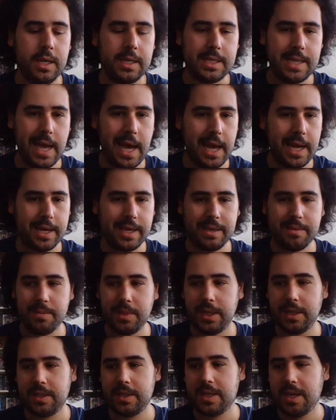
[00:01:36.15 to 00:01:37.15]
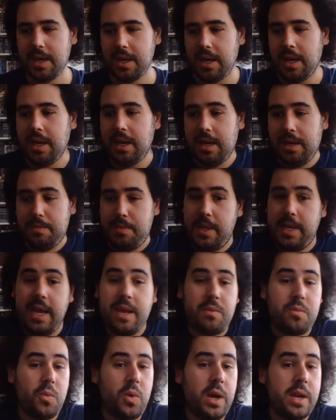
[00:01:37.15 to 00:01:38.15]
time, but
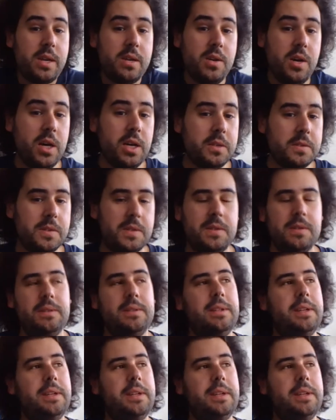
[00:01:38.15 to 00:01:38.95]
again, why not?